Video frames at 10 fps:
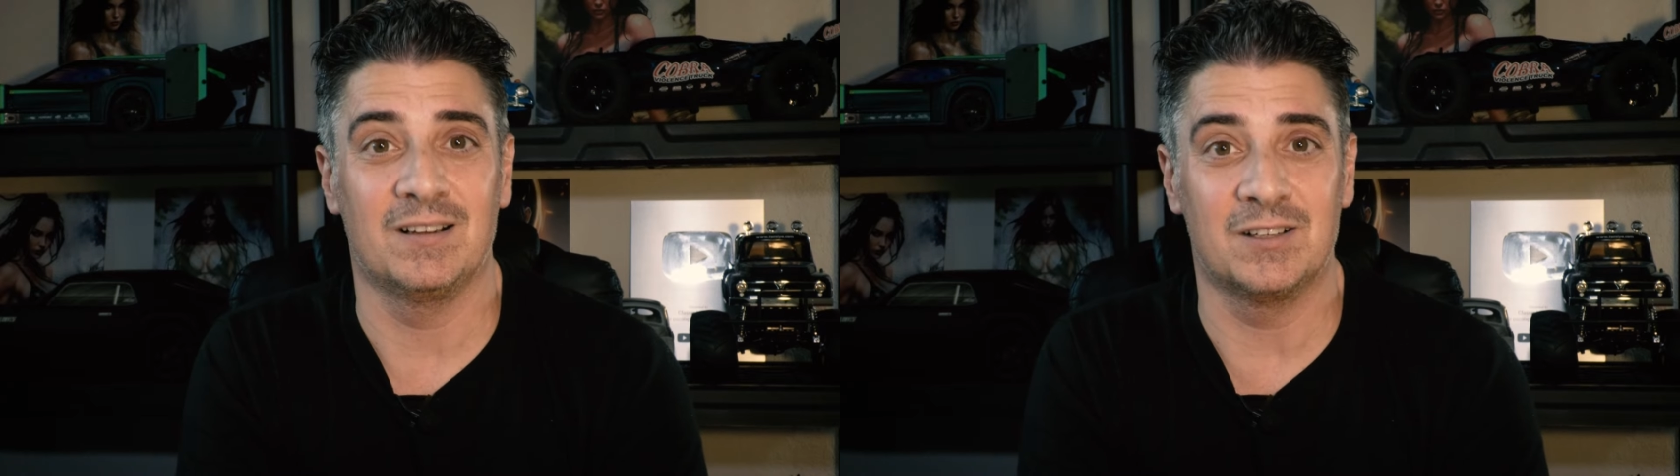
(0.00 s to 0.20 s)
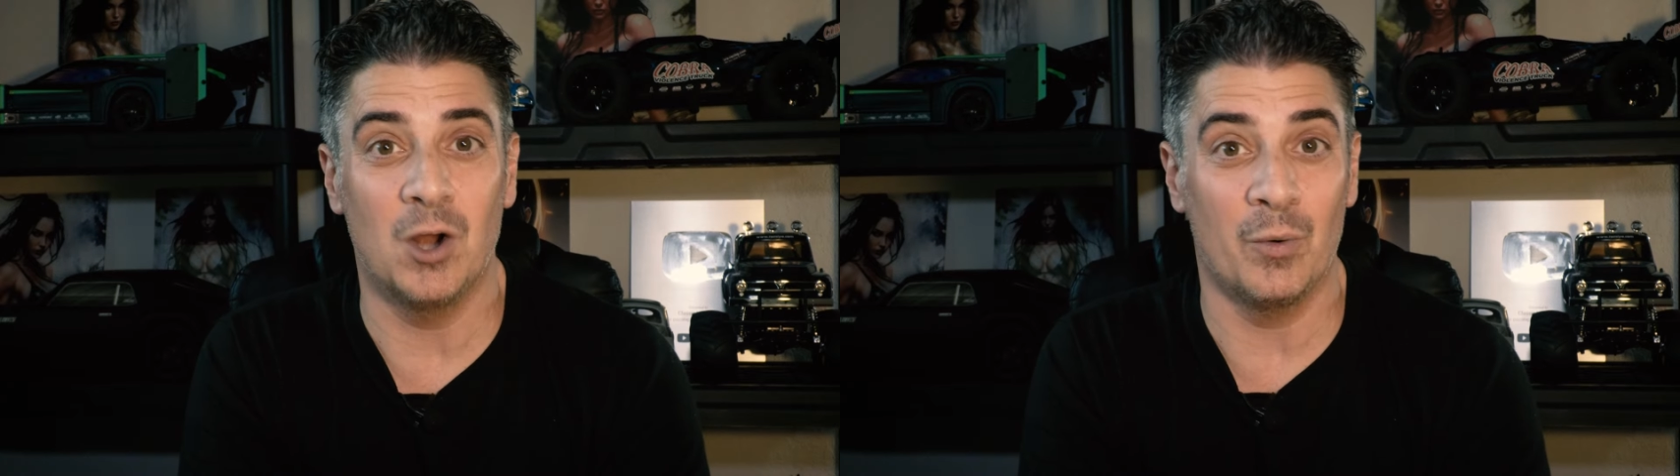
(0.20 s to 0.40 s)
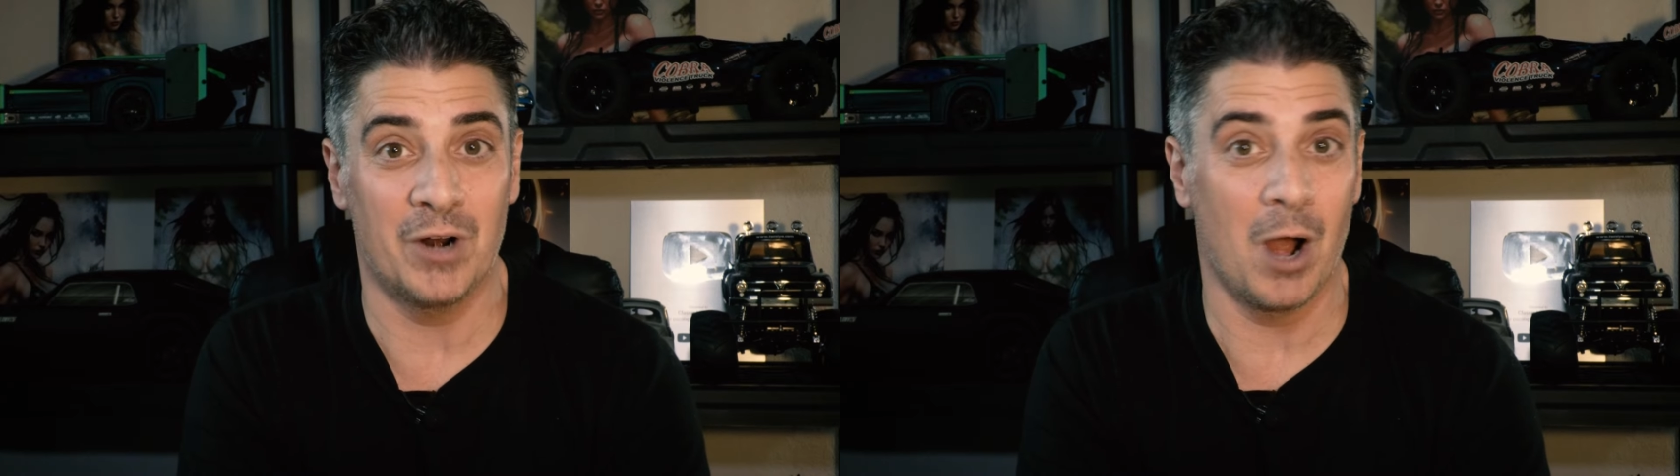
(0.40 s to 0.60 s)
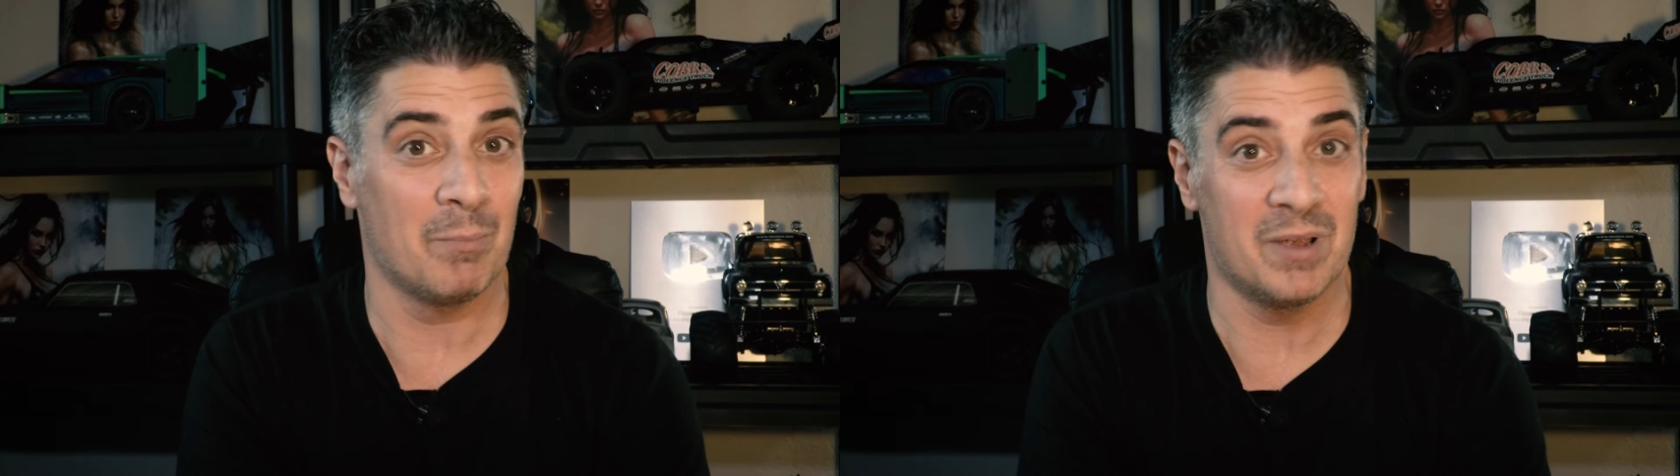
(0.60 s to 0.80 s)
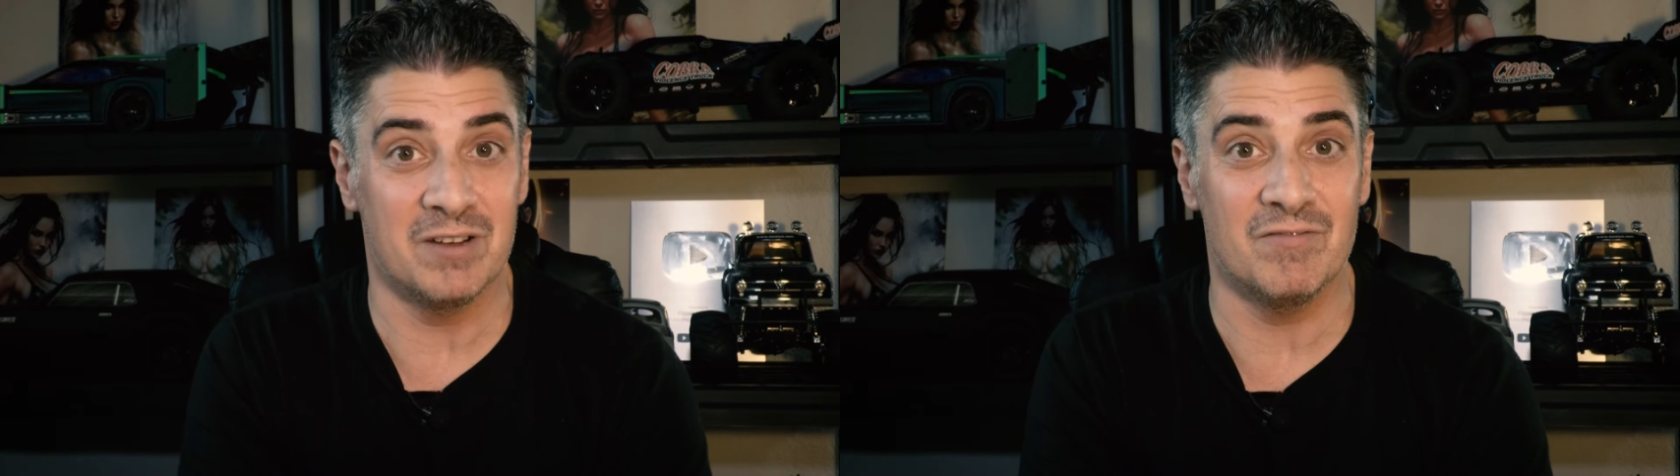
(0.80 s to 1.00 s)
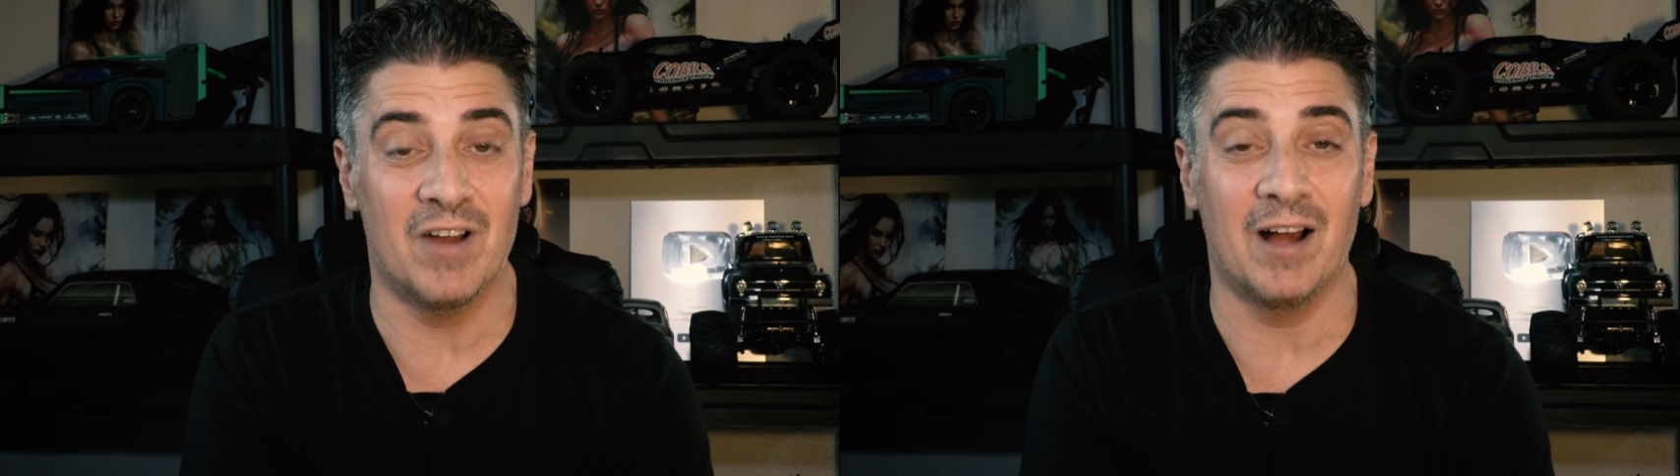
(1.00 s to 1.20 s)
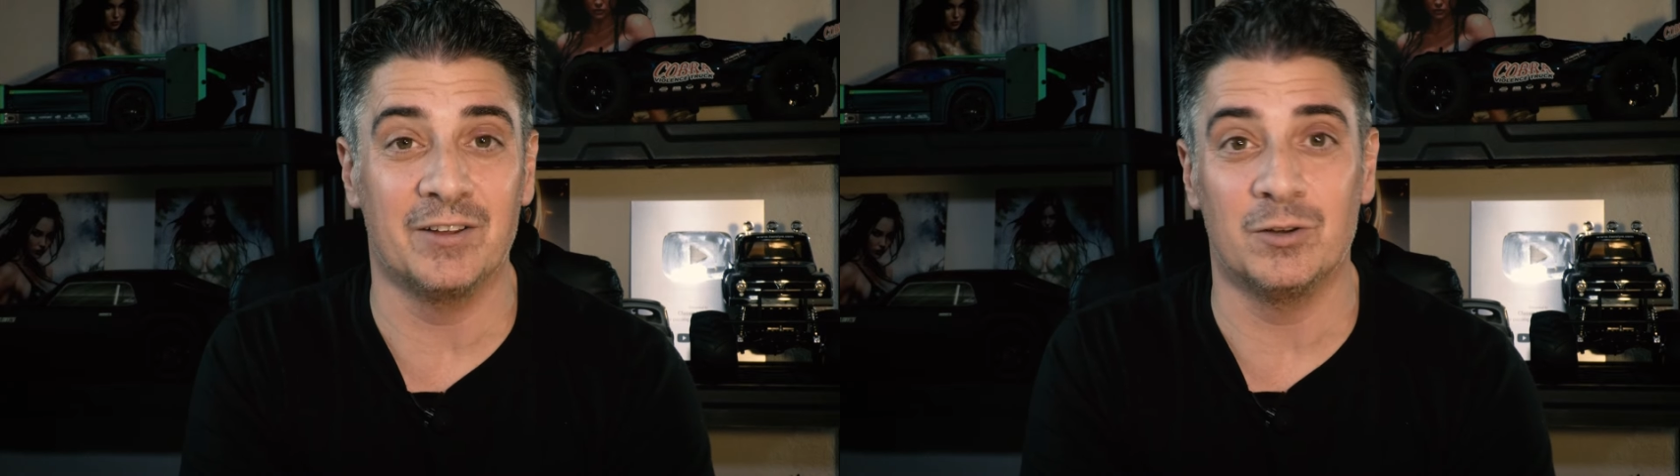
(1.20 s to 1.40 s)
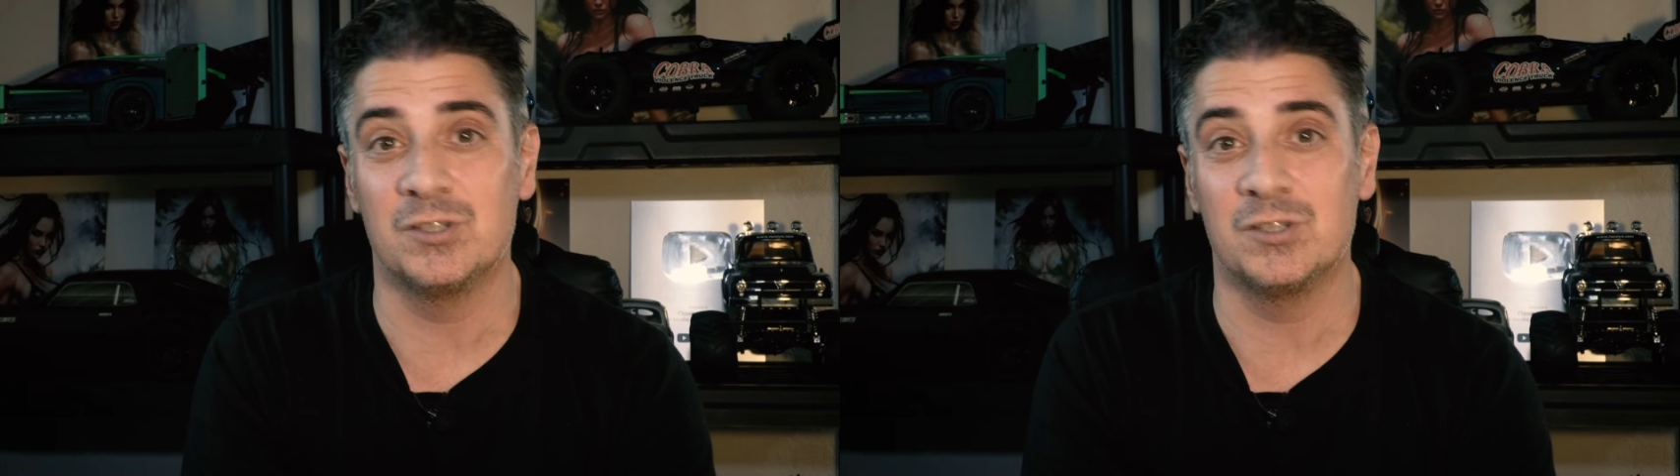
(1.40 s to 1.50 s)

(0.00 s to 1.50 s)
going up in value.